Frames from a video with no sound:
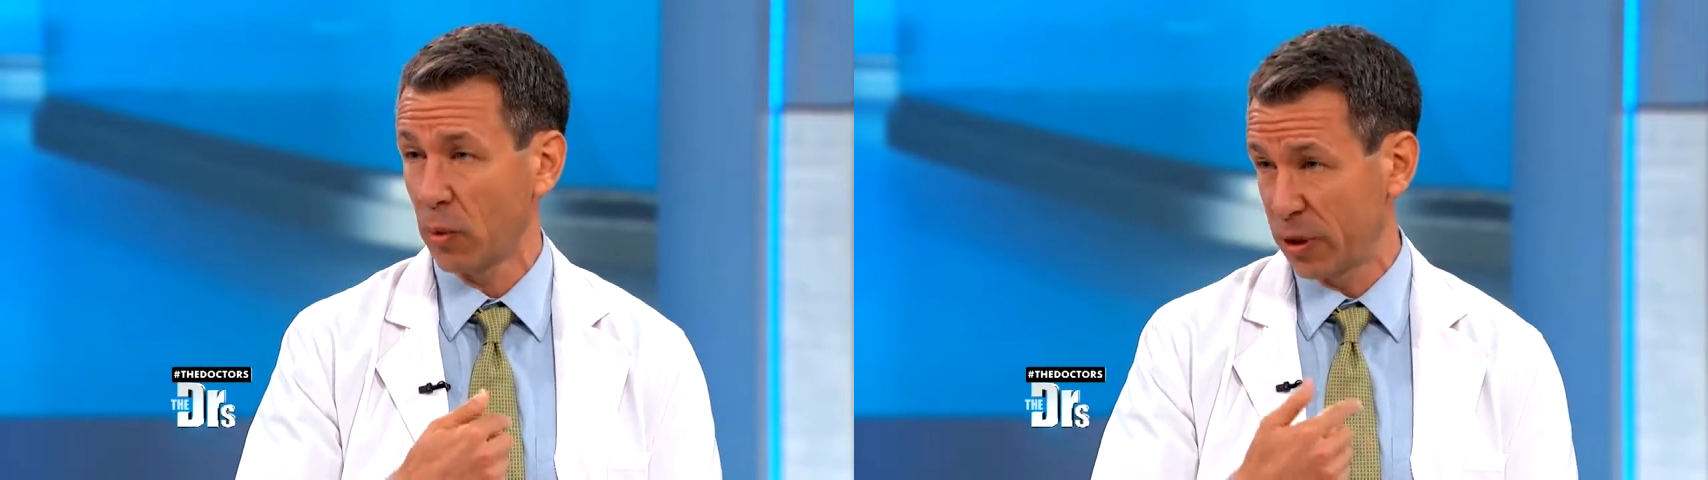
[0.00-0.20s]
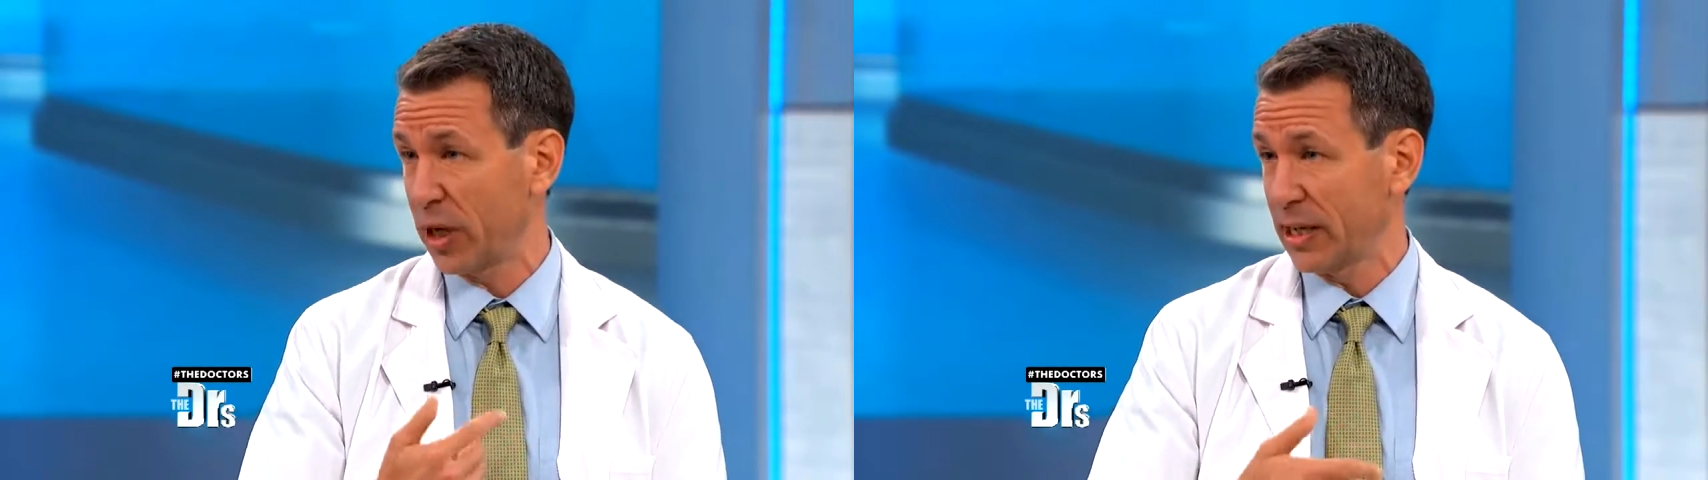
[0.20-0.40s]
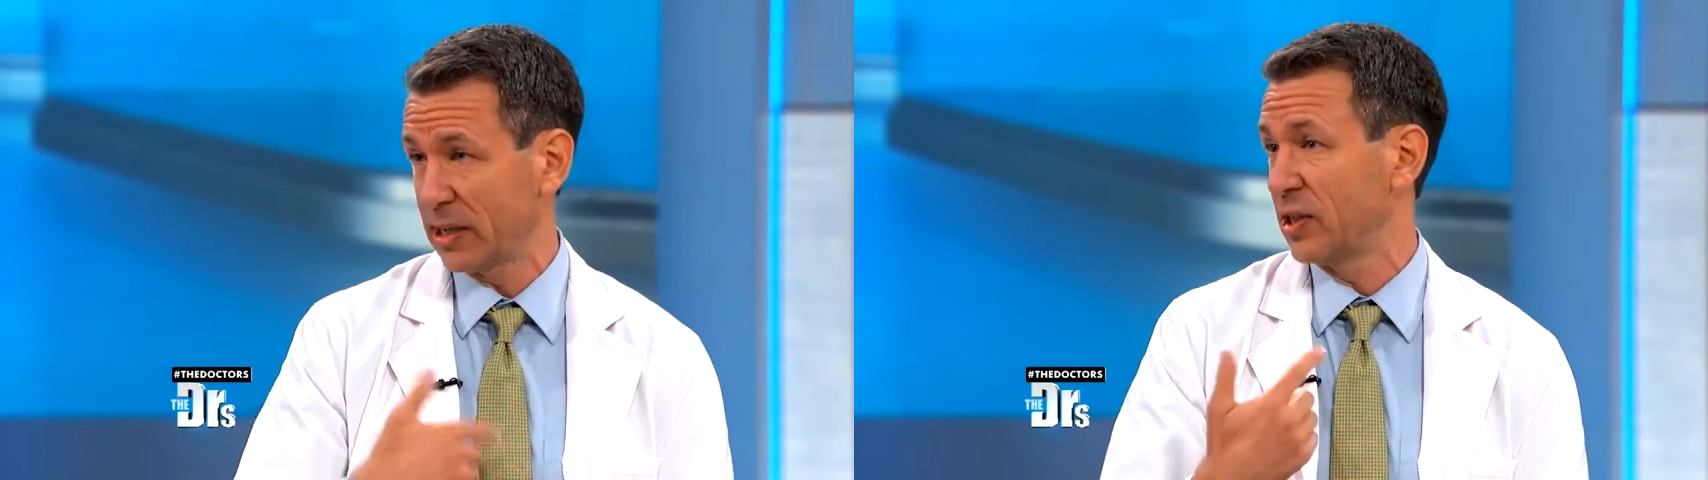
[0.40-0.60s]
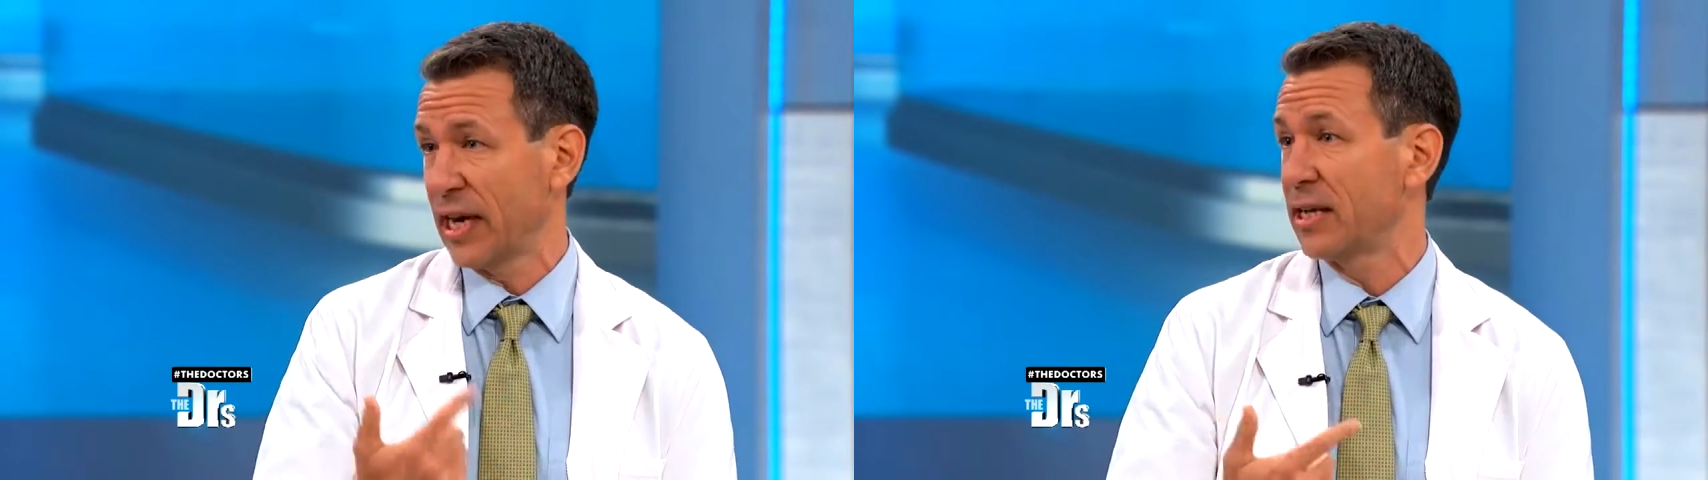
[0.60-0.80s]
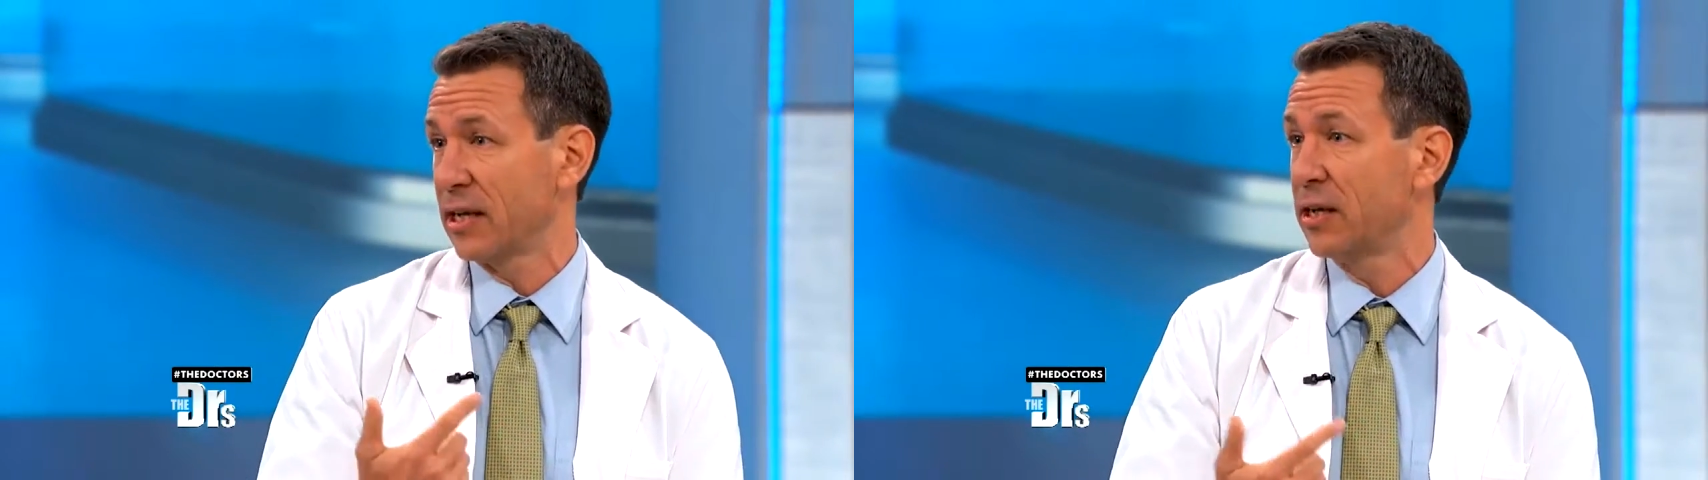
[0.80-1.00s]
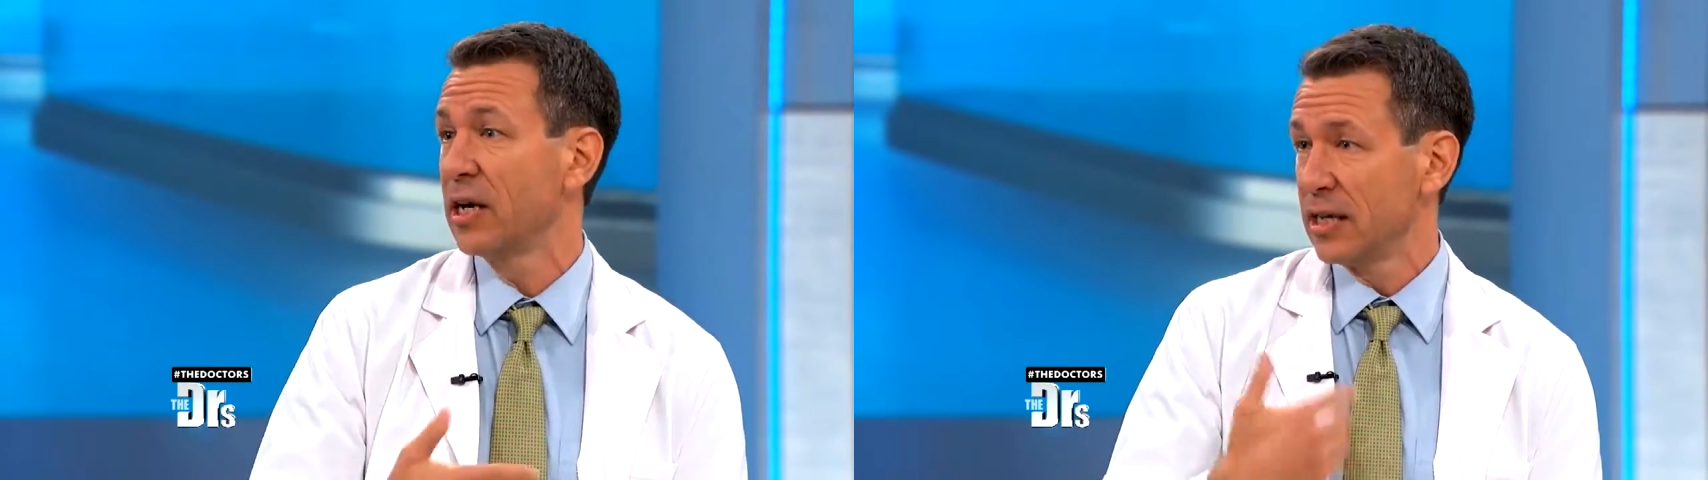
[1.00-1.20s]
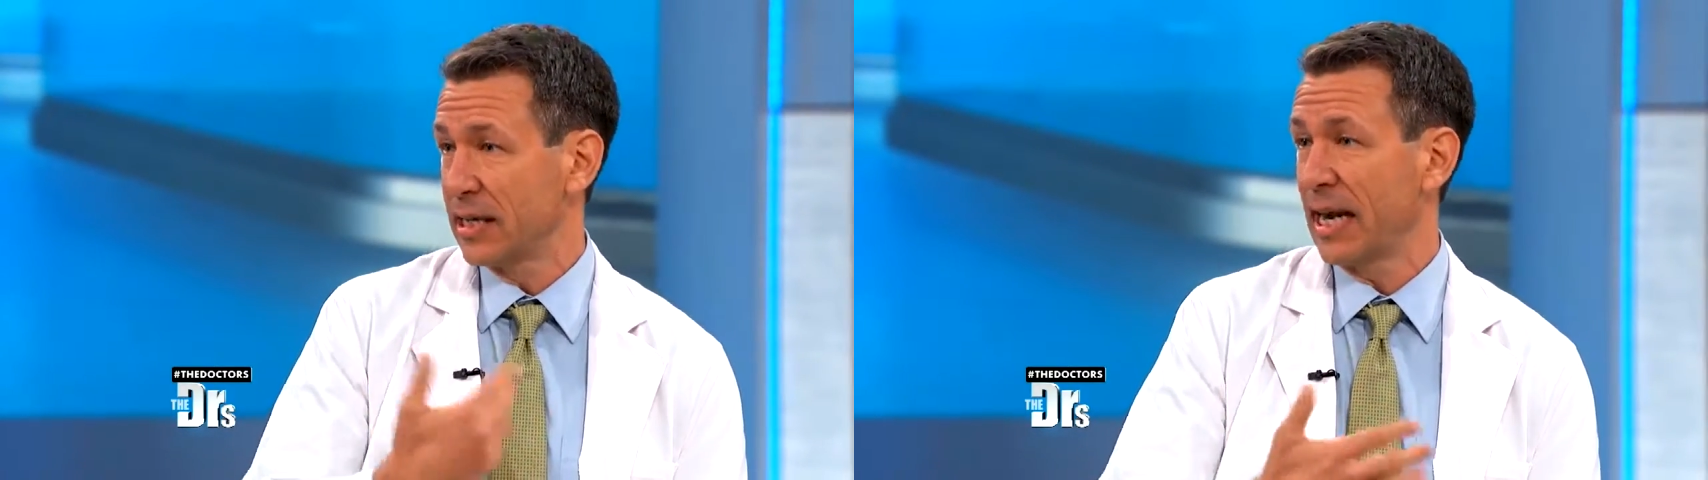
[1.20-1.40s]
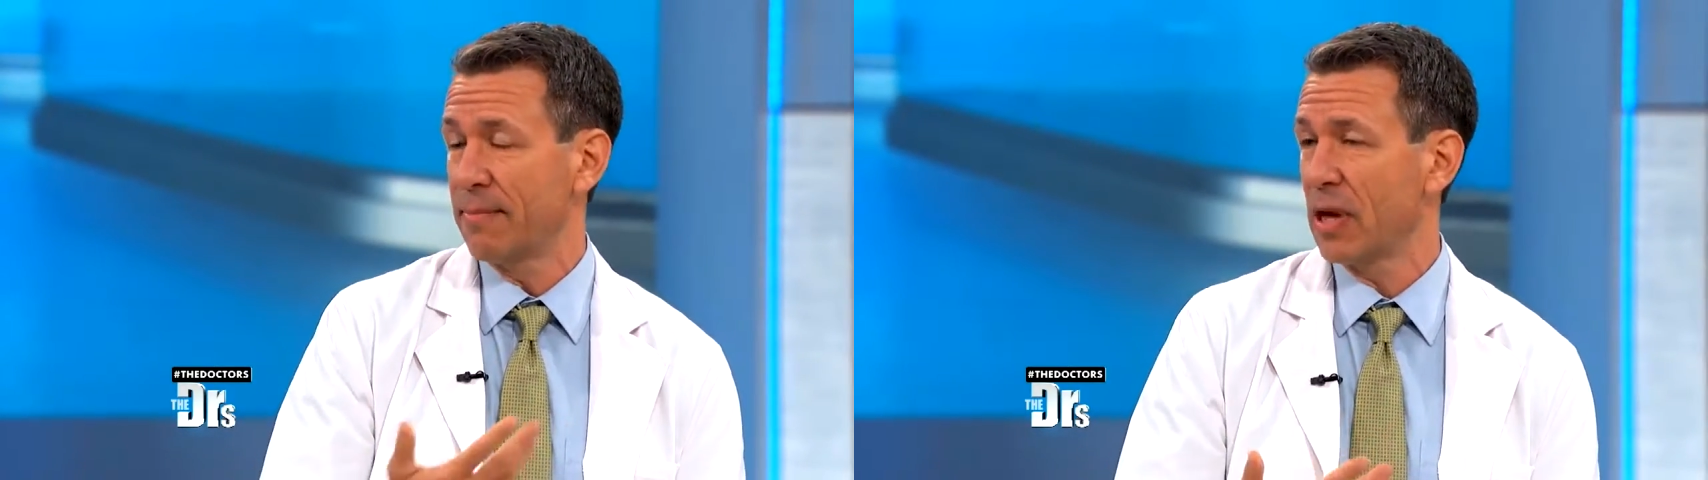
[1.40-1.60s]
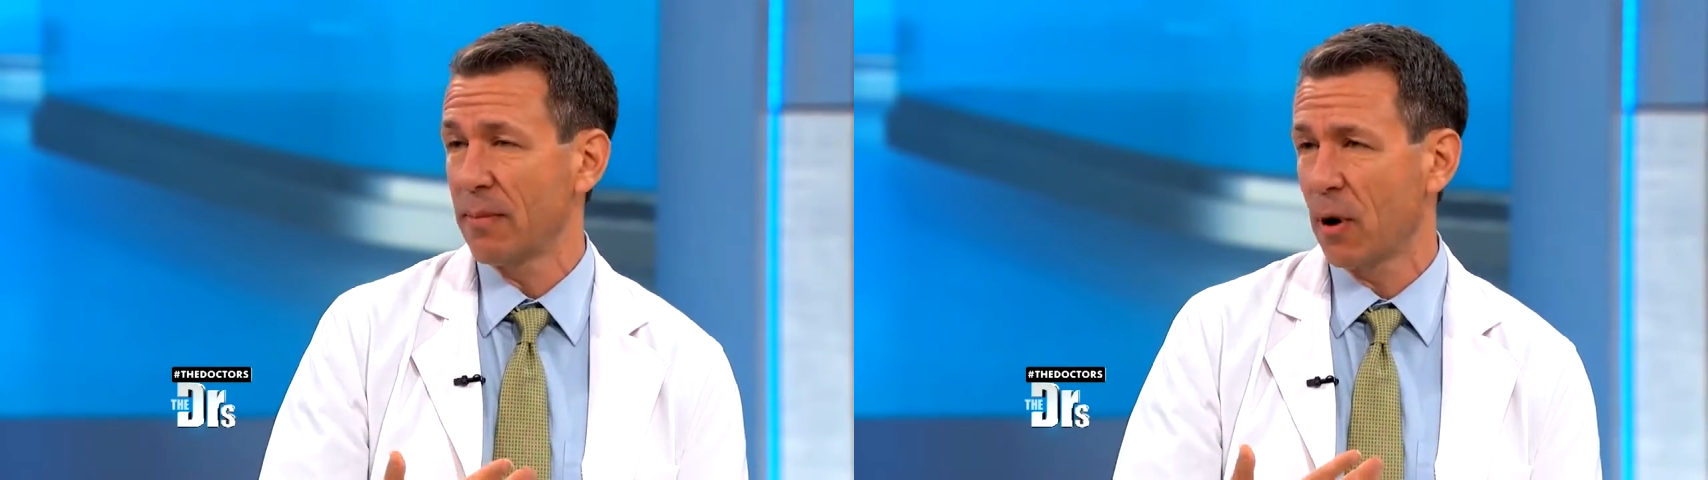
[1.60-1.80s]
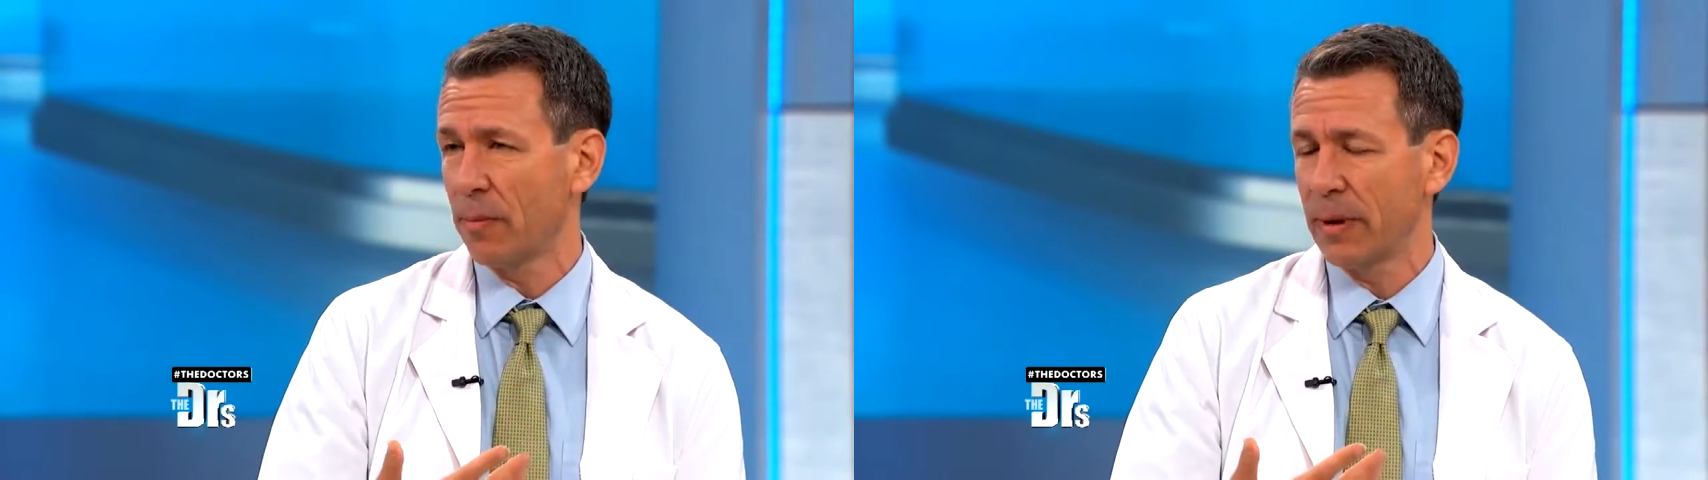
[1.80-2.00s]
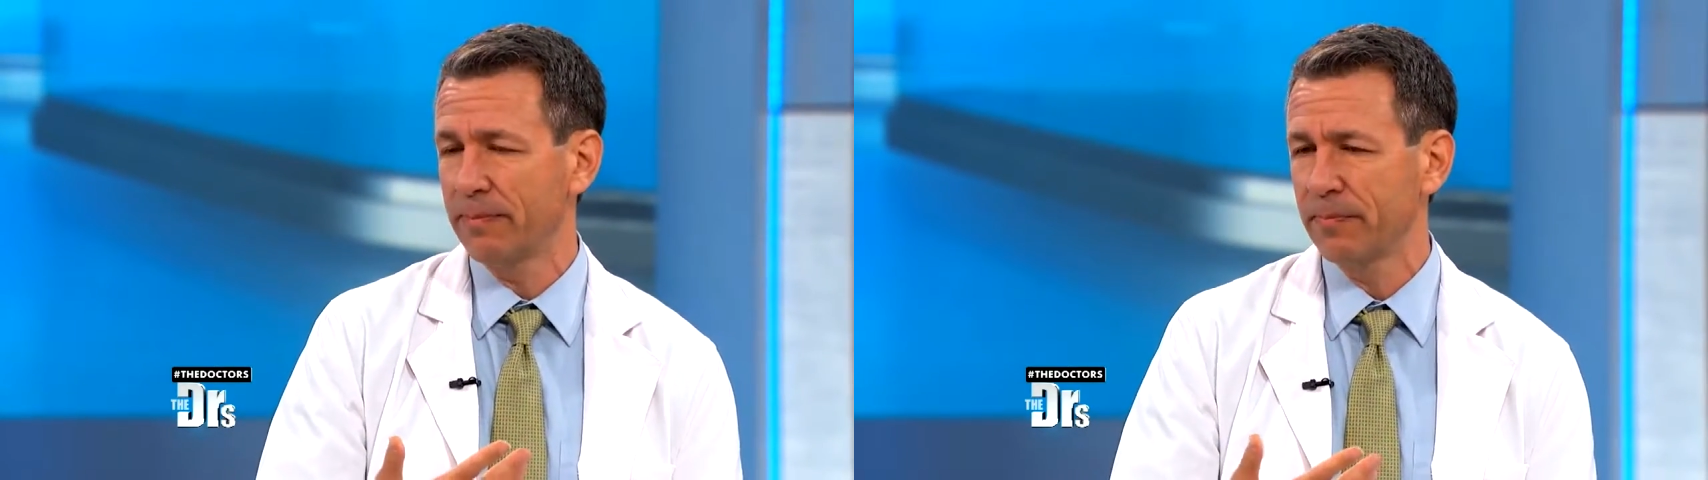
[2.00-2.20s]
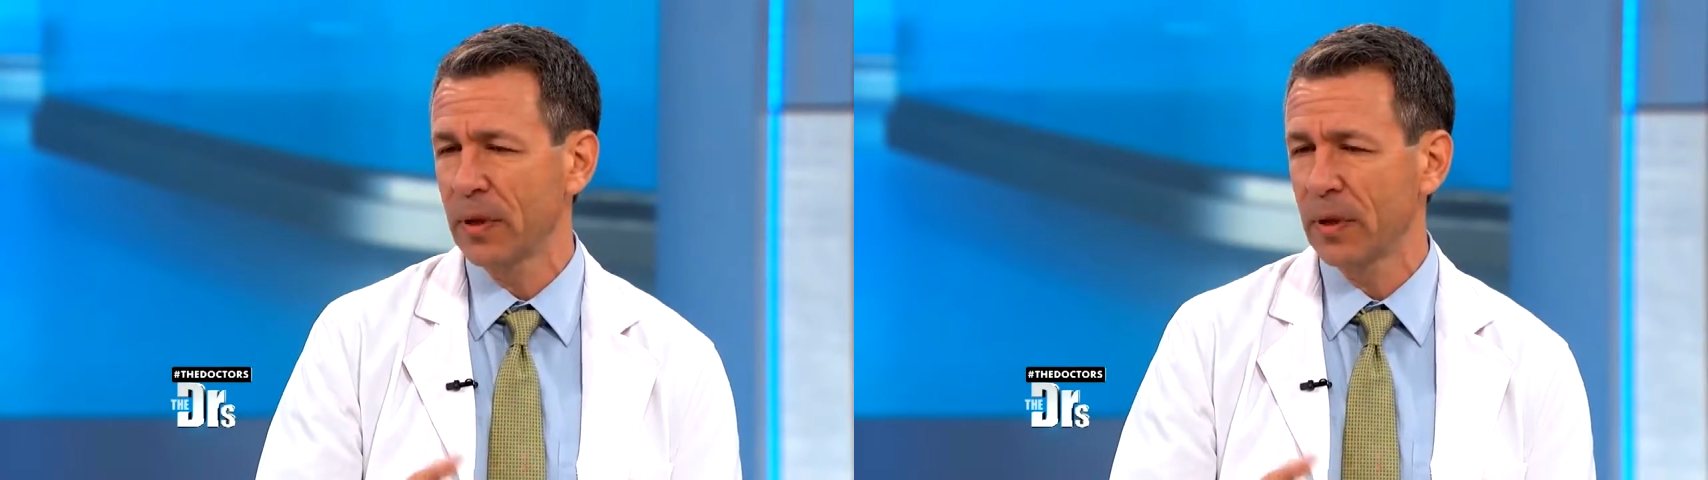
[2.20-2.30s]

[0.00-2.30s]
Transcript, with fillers: which get stented right. to keep them open,